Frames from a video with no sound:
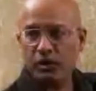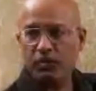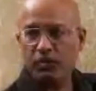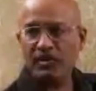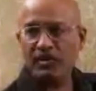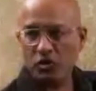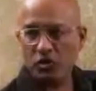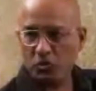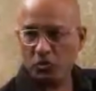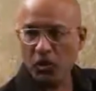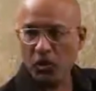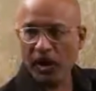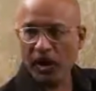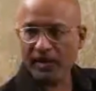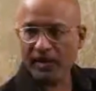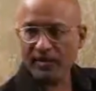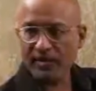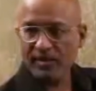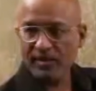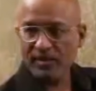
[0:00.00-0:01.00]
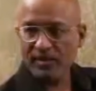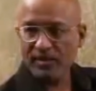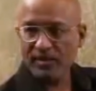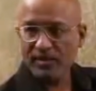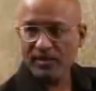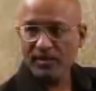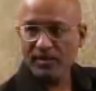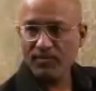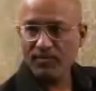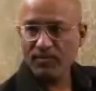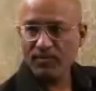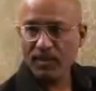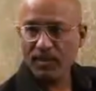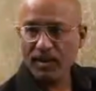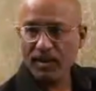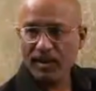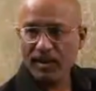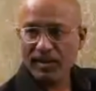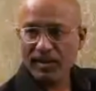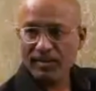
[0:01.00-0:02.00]
by stimulus,
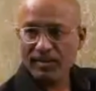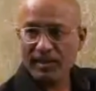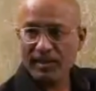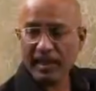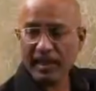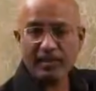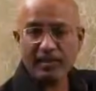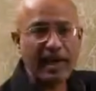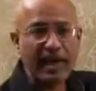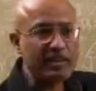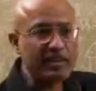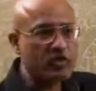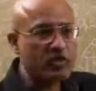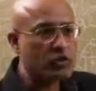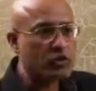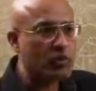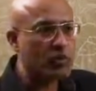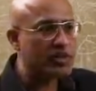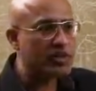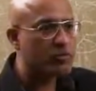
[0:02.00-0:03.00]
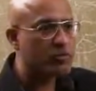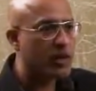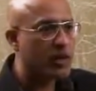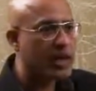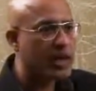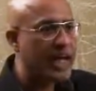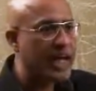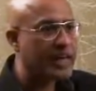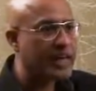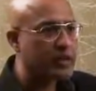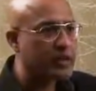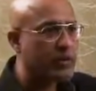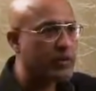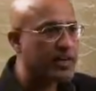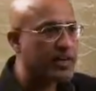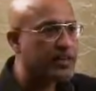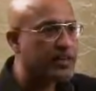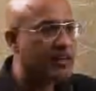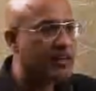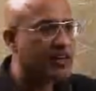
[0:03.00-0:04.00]
then that stimulus will activate
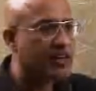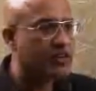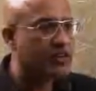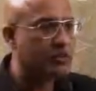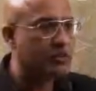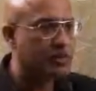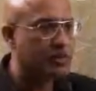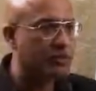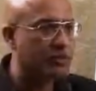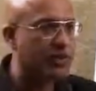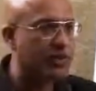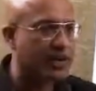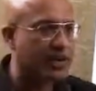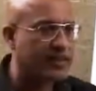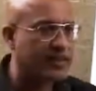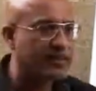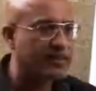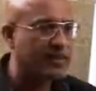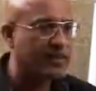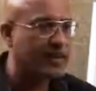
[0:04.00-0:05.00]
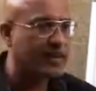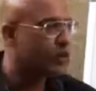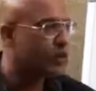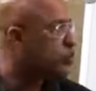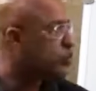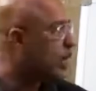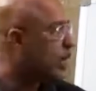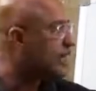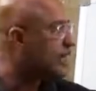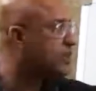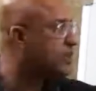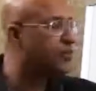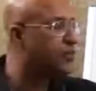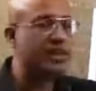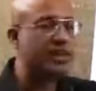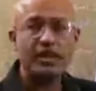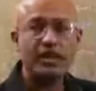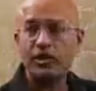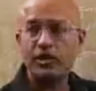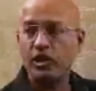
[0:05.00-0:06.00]
the transcription factors to activate
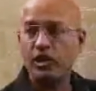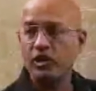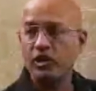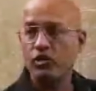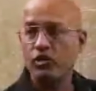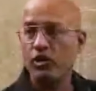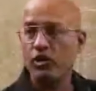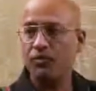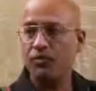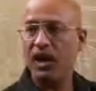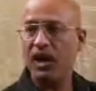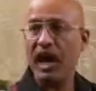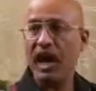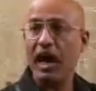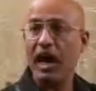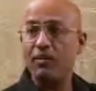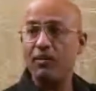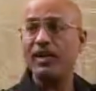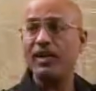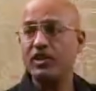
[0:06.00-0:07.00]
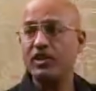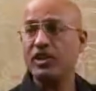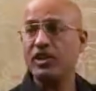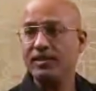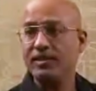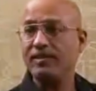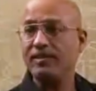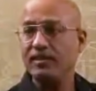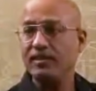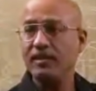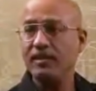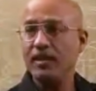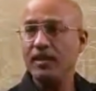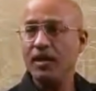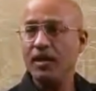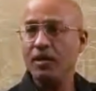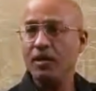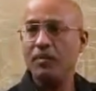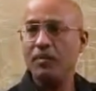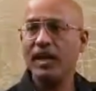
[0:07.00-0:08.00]
the genes of our gene.
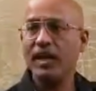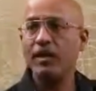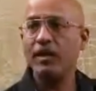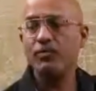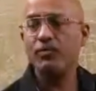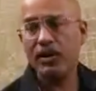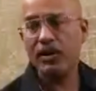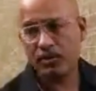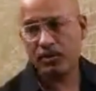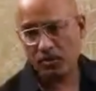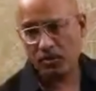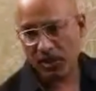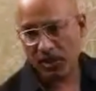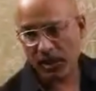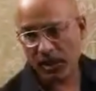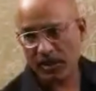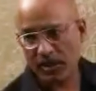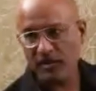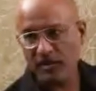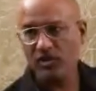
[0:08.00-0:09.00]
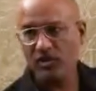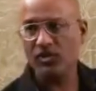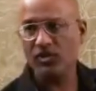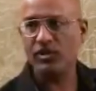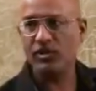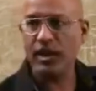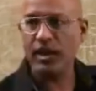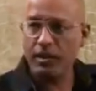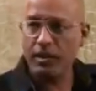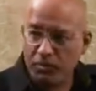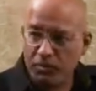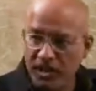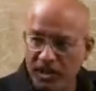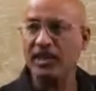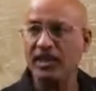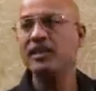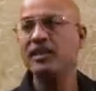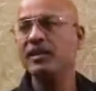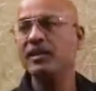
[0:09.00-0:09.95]
But unfortunately, same key